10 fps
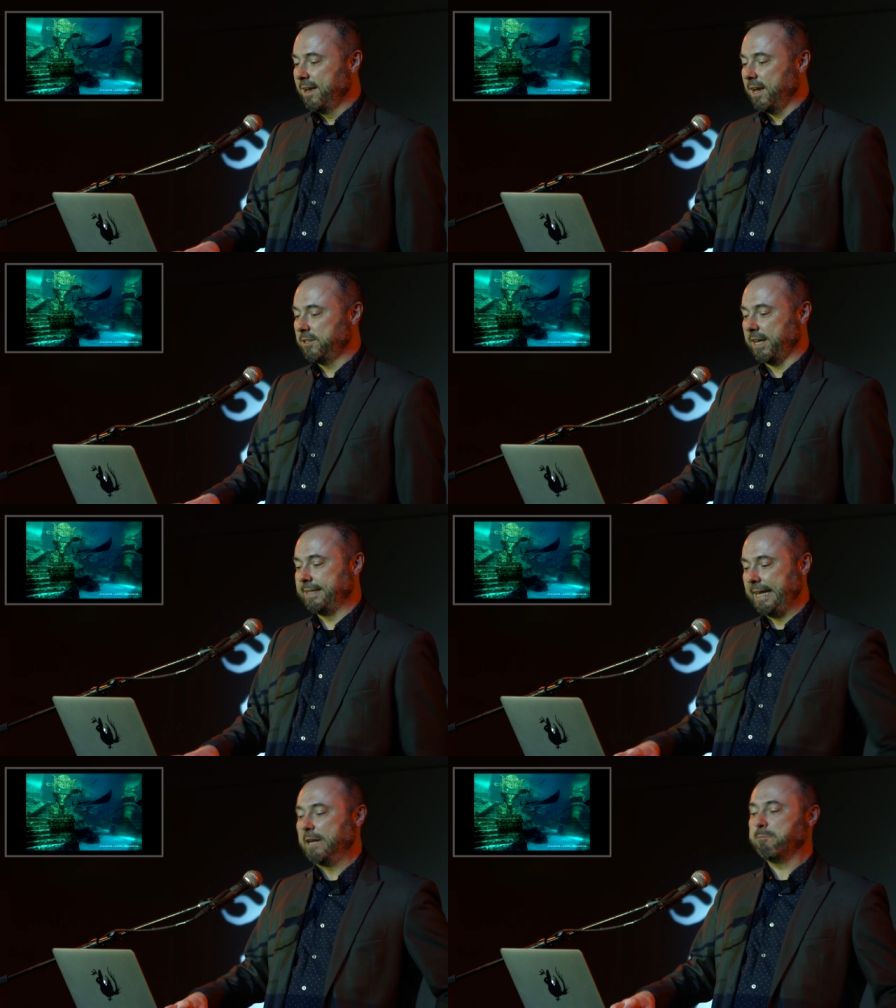as a
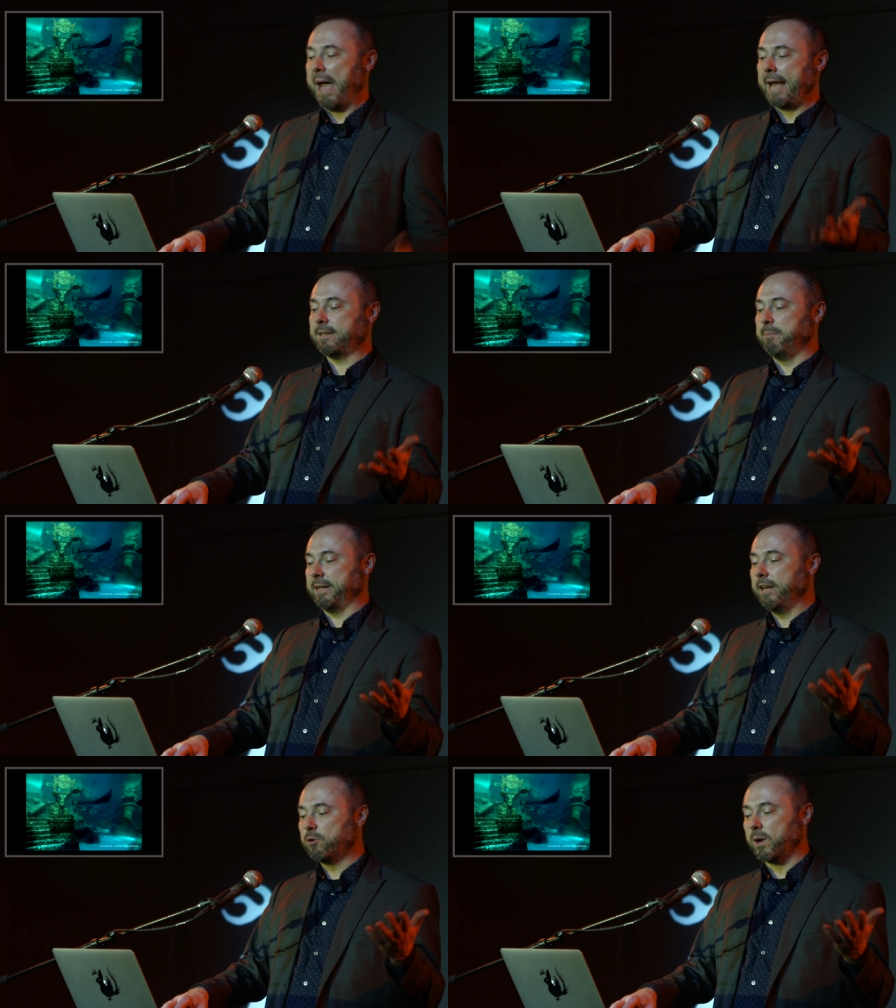dingbat
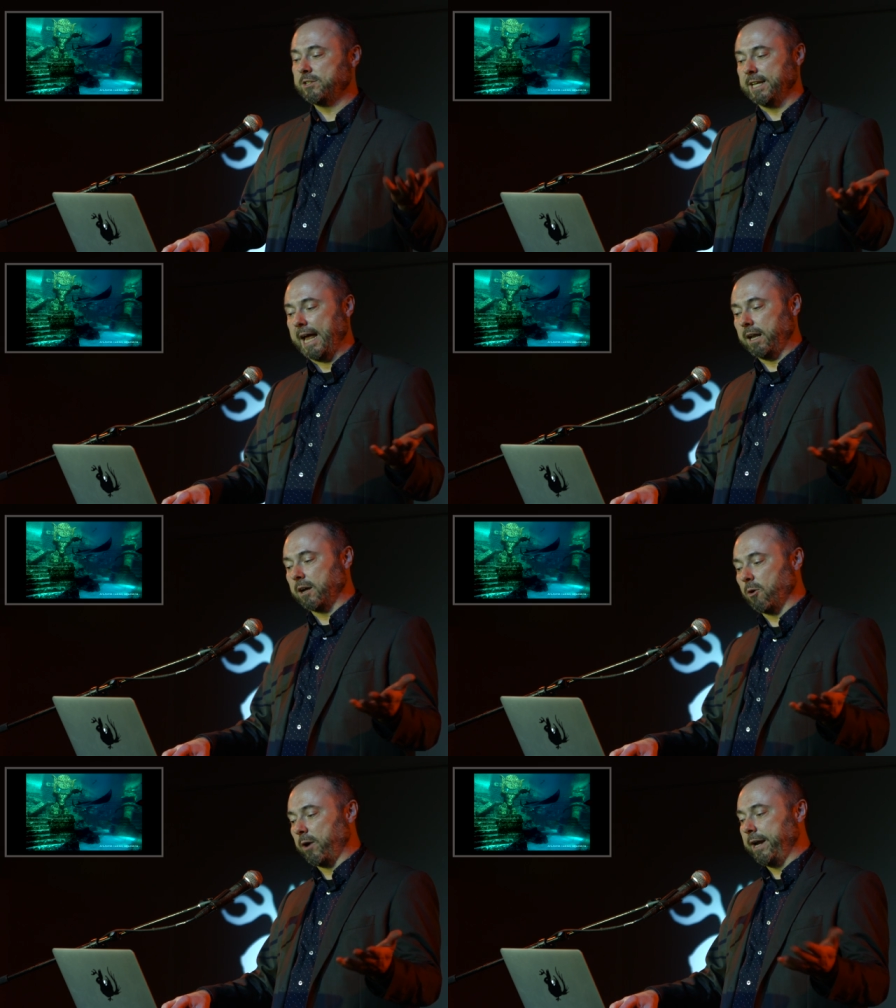but interesting
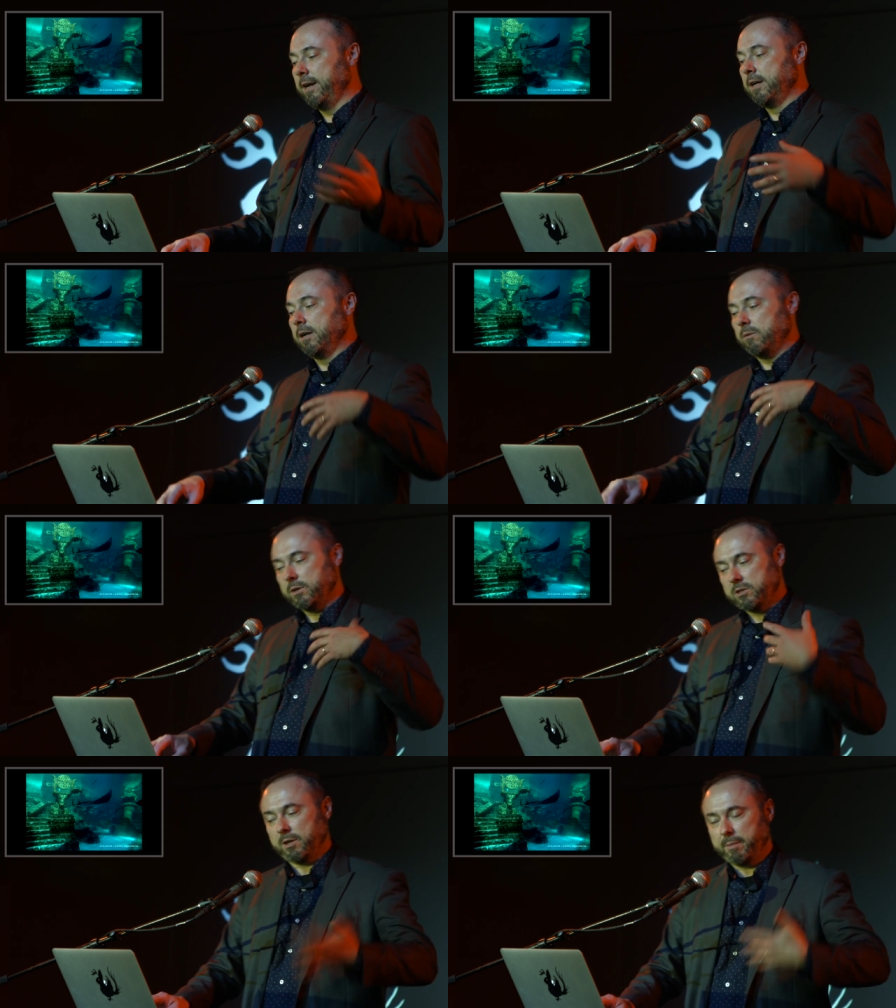allegory,
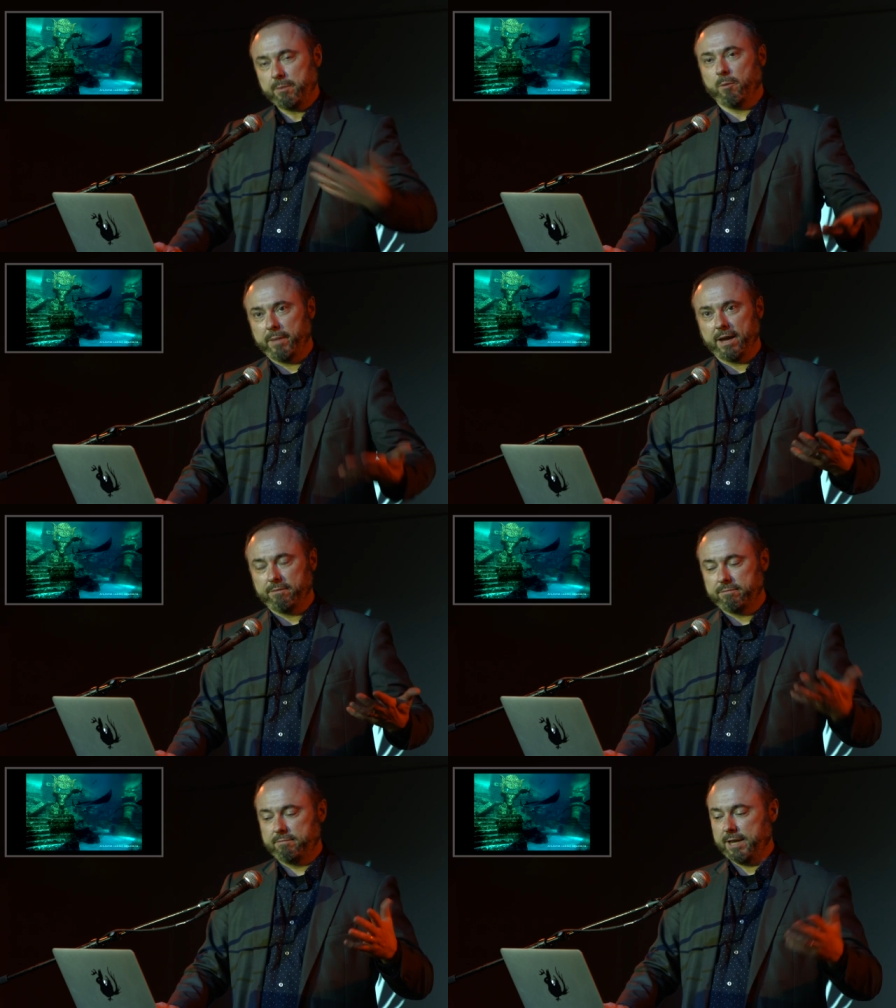which some people may have
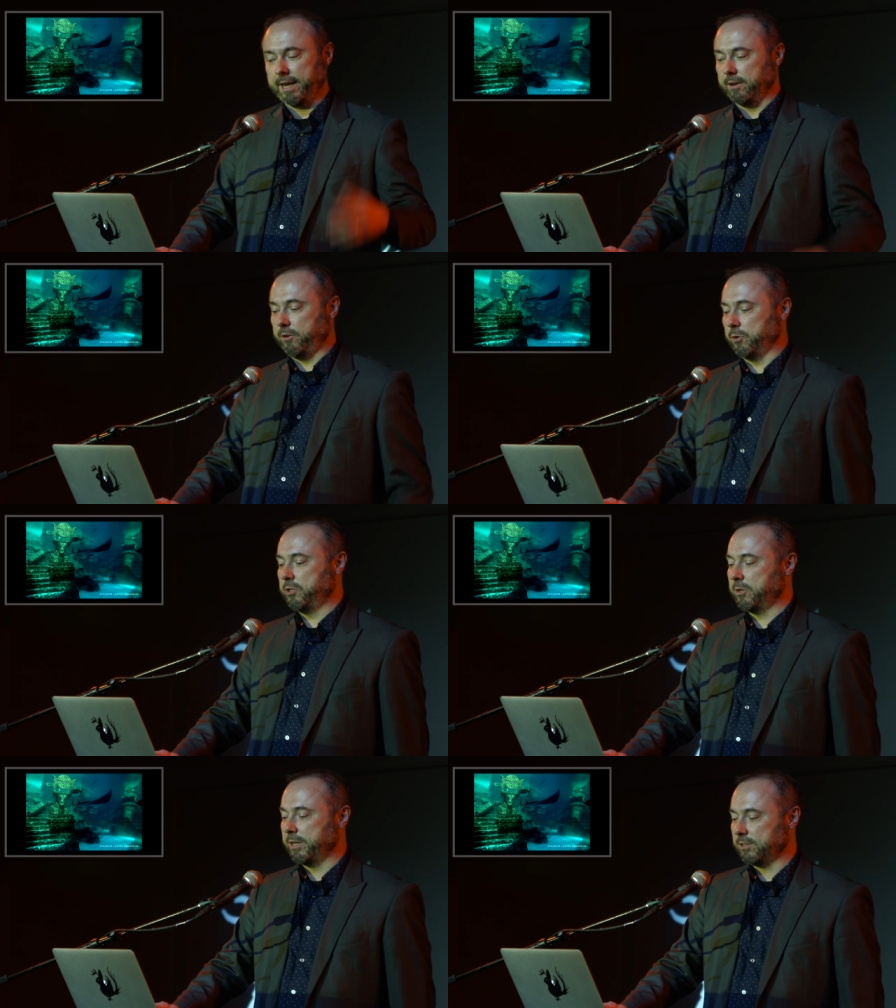taken too
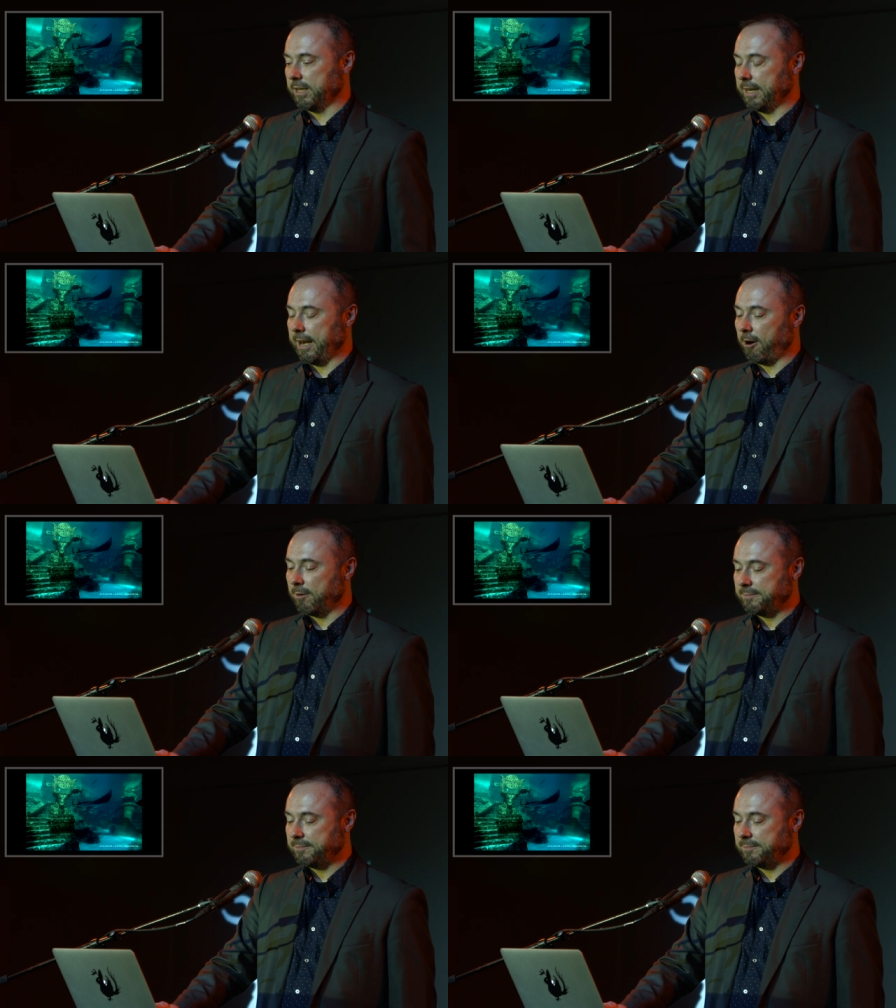seriously later.